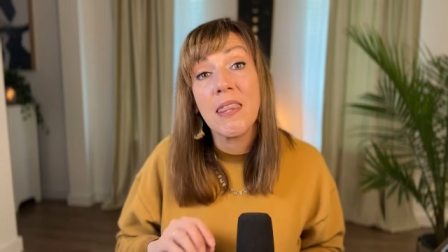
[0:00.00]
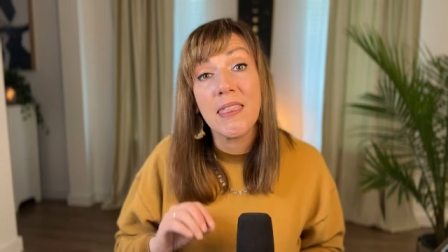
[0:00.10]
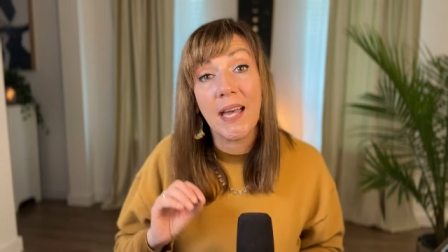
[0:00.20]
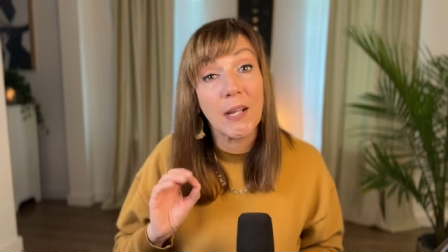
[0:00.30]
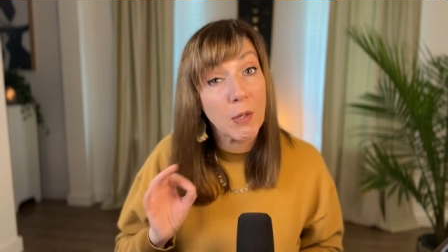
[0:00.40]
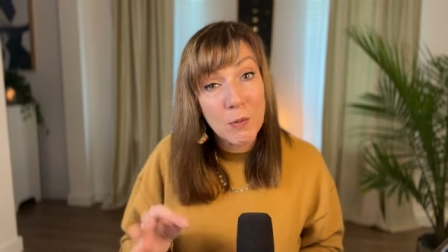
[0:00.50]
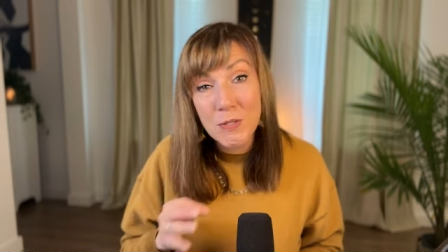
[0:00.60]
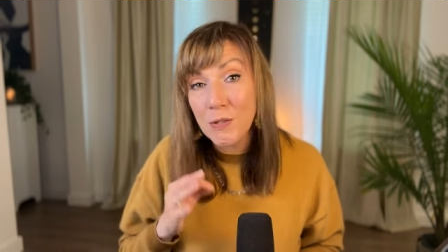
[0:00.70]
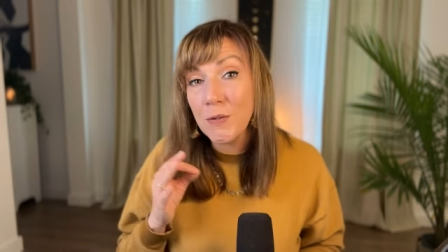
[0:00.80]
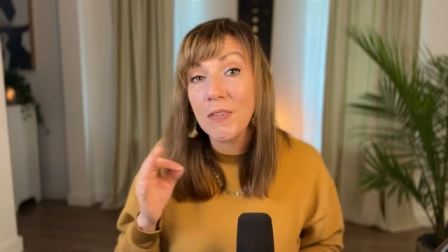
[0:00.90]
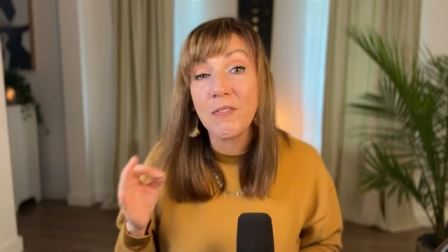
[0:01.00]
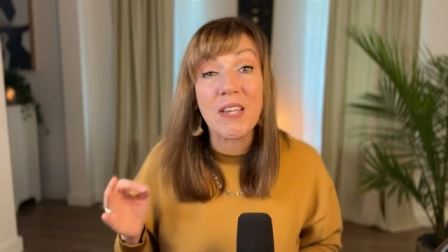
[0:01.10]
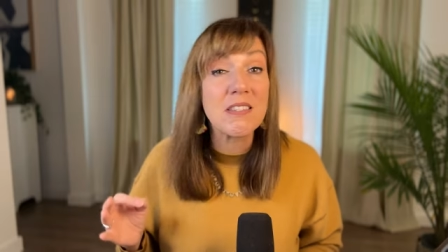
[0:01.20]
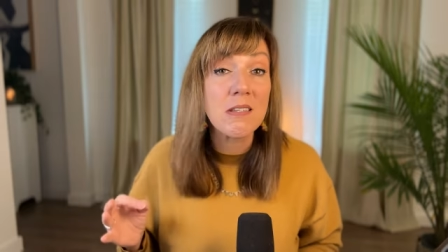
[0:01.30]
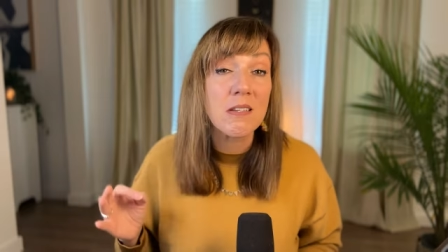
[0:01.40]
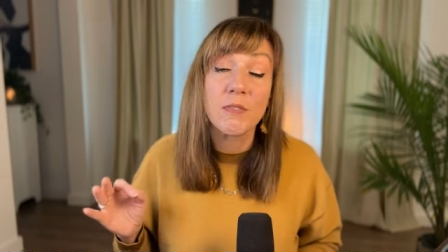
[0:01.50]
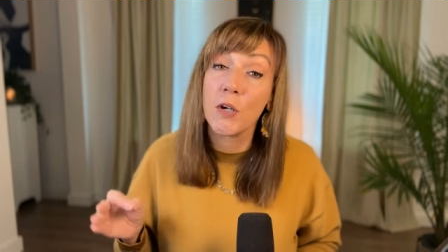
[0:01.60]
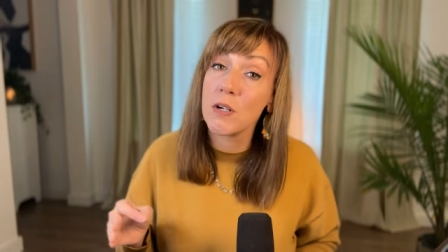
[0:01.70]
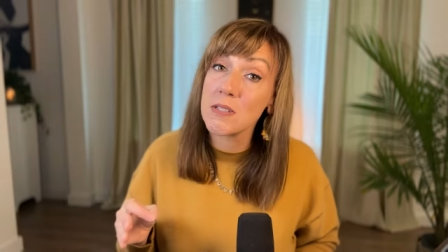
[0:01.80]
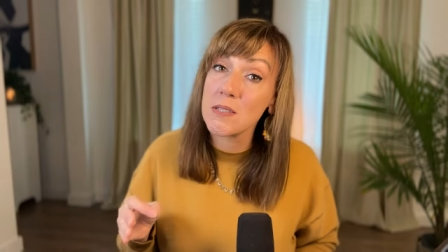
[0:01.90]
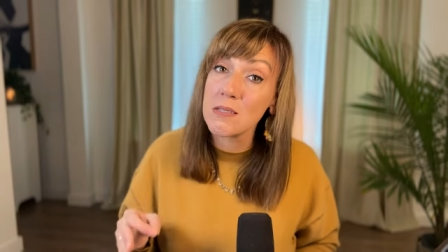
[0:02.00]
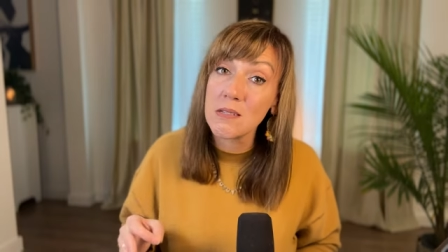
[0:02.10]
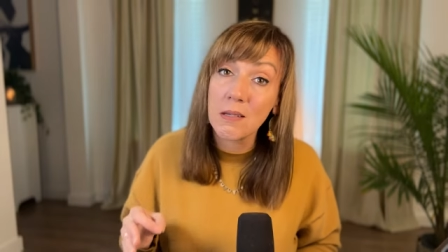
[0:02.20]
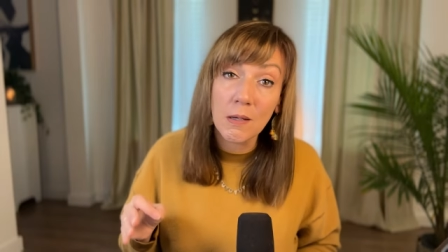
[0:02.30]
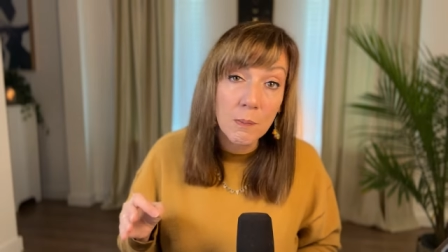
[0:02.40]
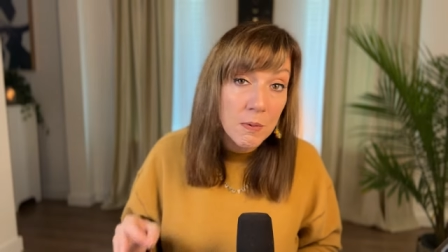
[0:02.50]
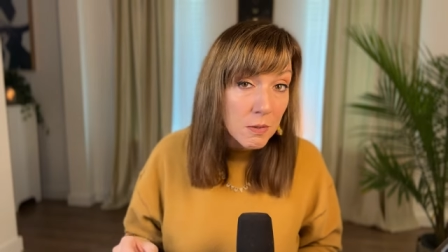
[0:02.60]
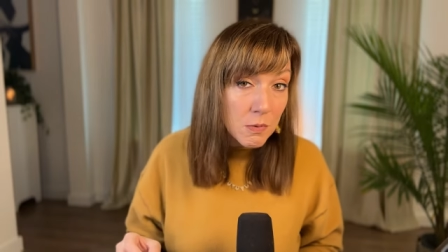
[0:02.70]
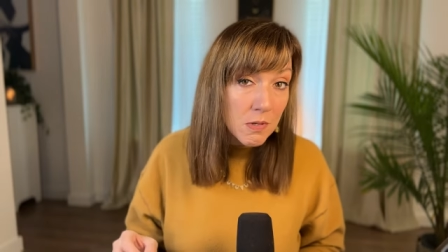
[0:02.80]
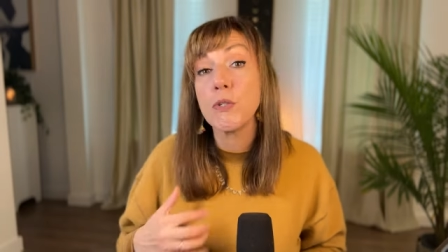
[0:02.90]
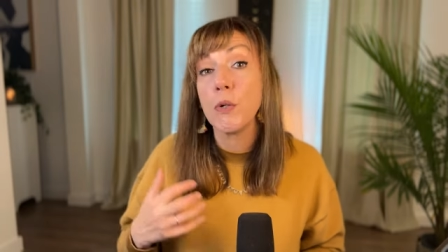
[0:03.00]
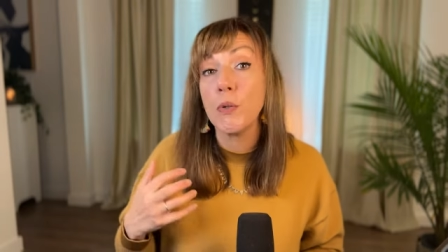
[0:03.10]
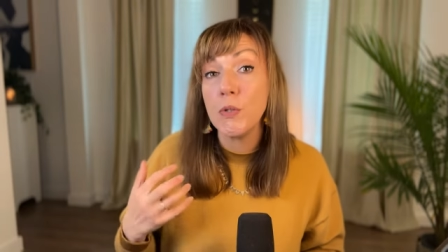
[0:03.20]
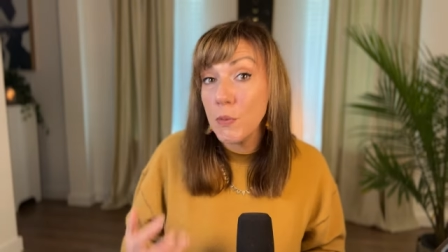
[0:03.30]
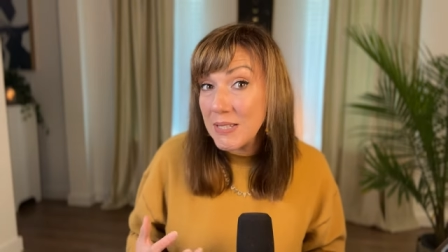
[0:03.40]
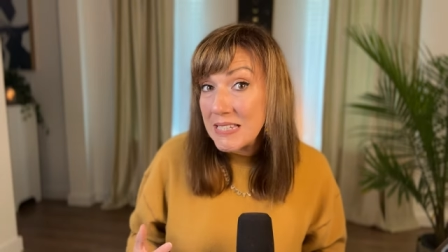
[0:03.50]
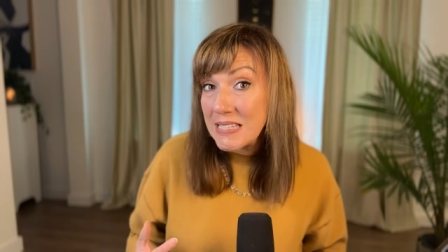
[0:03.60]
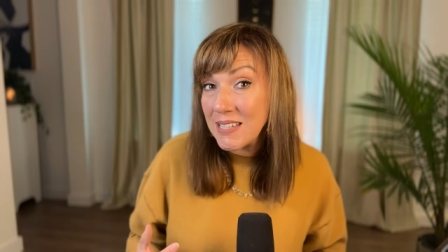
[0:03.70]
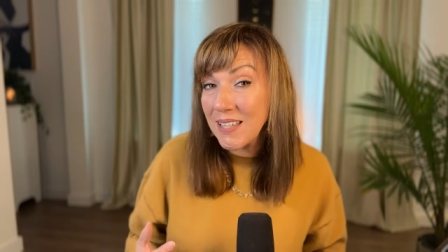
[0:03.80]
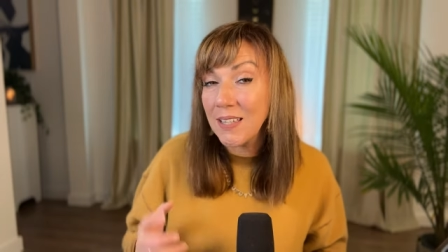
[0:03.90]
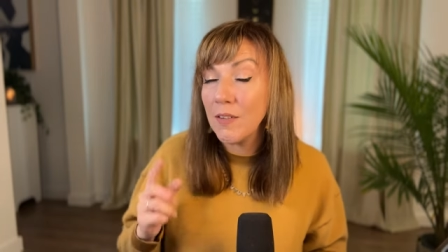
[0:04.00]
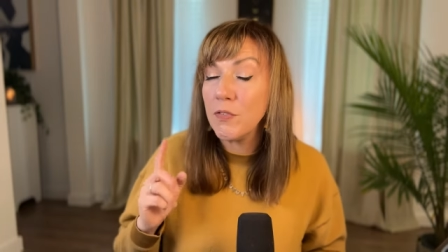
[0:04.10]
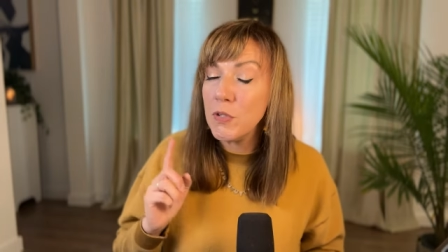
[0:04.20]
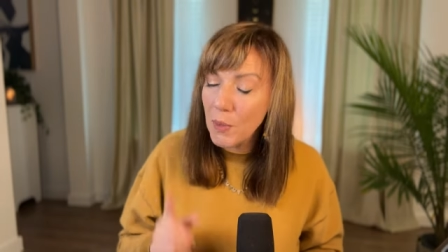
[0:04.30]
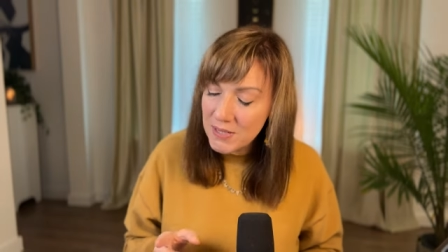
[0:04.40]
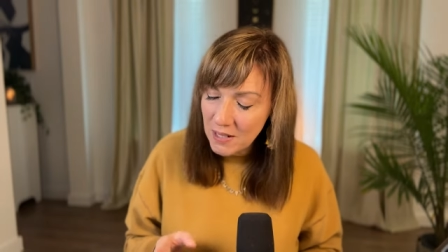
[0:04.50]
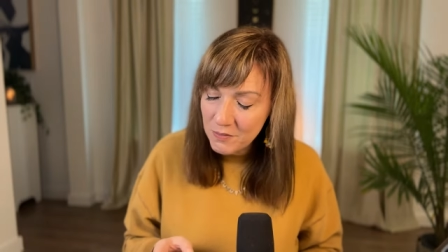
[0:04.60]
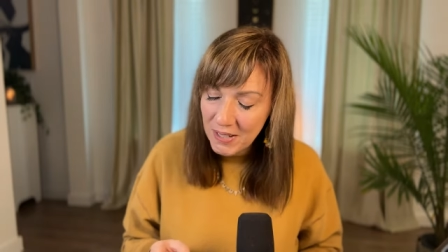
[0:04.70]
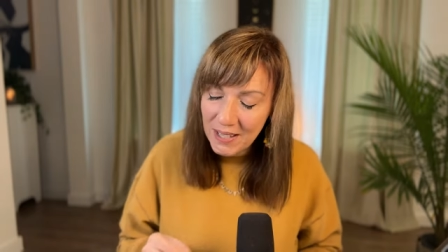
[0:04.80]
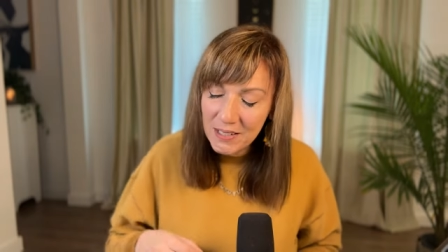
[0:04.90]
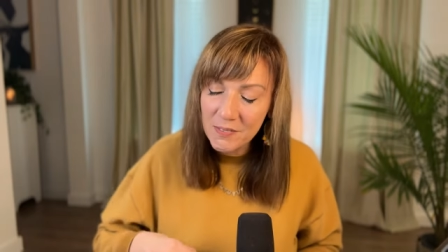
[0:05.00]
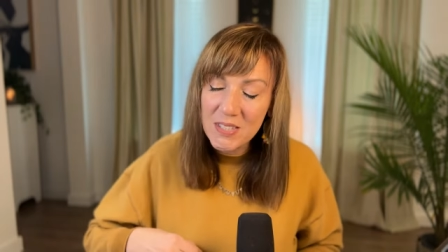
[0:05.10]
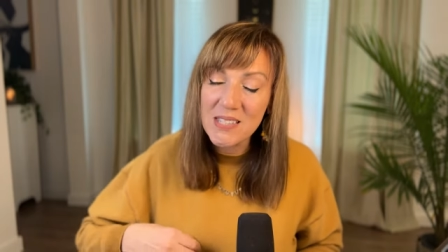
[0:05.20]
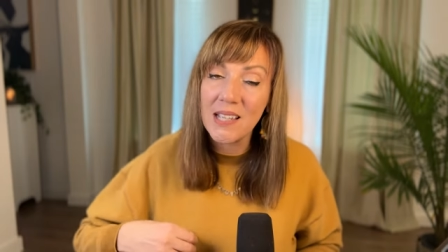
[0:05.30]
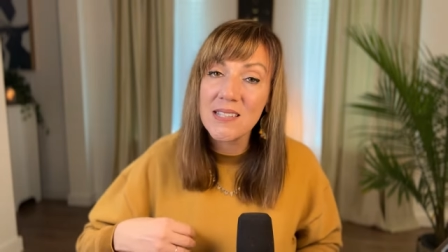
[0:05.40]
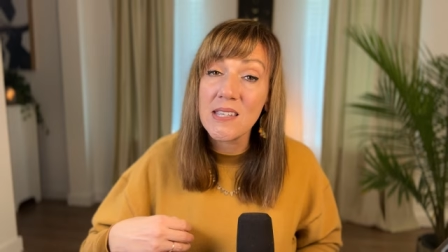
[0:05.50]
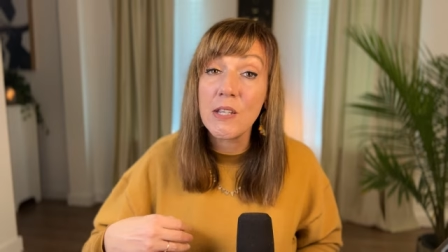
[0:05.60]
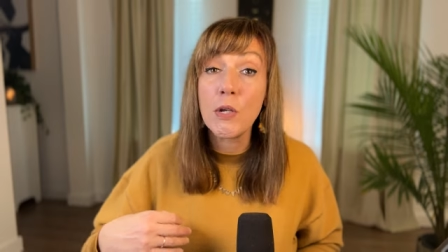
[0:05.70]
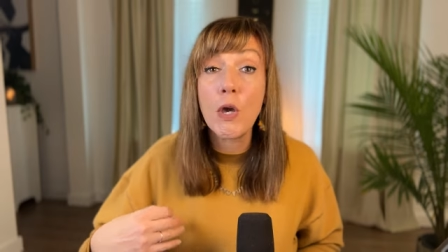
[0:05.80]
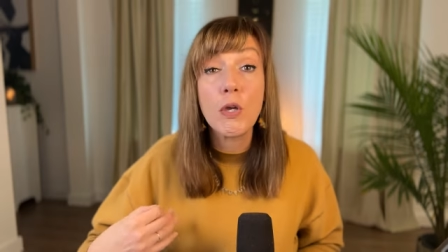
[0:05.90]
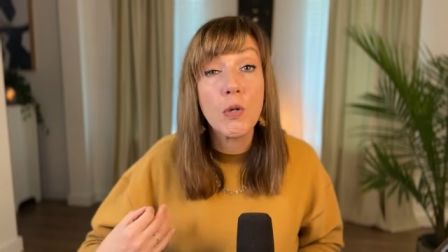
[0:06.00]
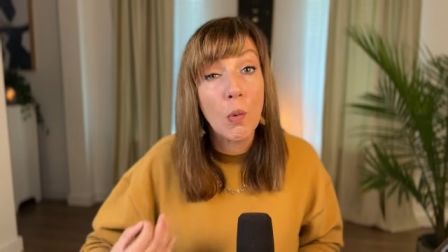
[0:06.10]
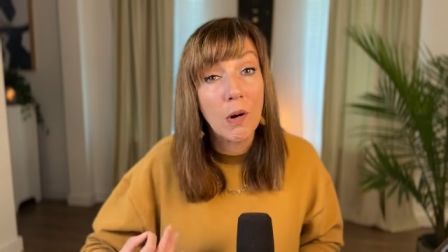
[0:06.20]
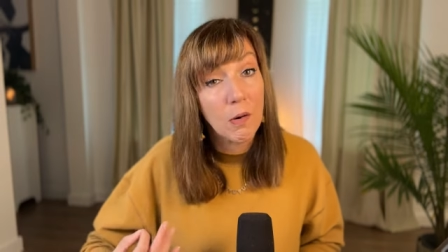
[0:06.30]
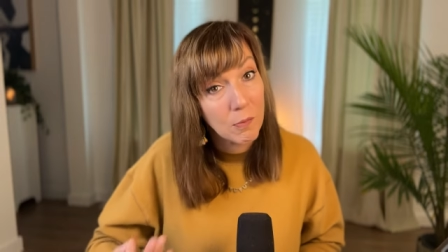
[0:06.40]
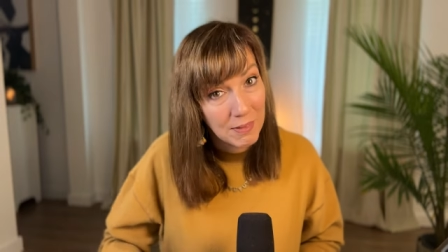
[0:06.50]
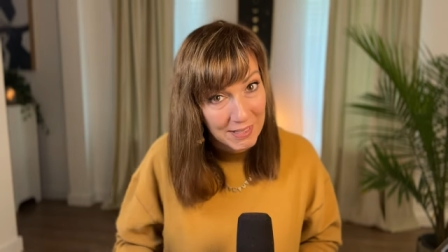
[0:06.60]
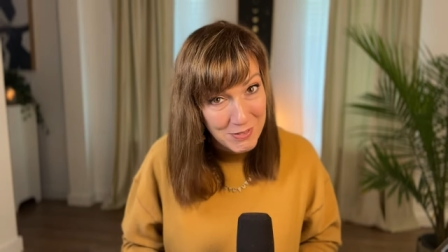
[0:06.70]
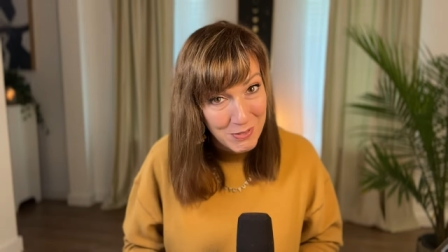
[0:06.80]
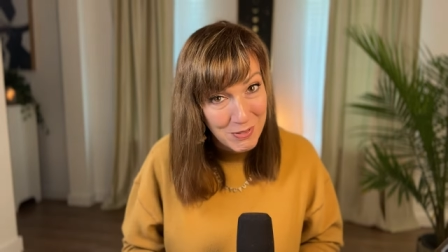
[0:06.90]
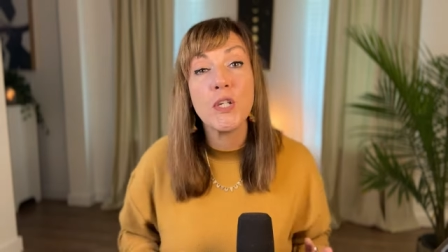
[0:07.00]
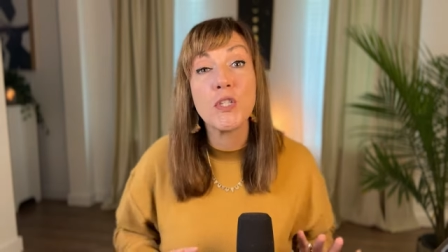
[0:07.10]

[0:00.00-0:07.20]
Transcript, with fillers: That goes through the phases of narcissistic abuse, so you can see if you identify any of the signs in your relationship.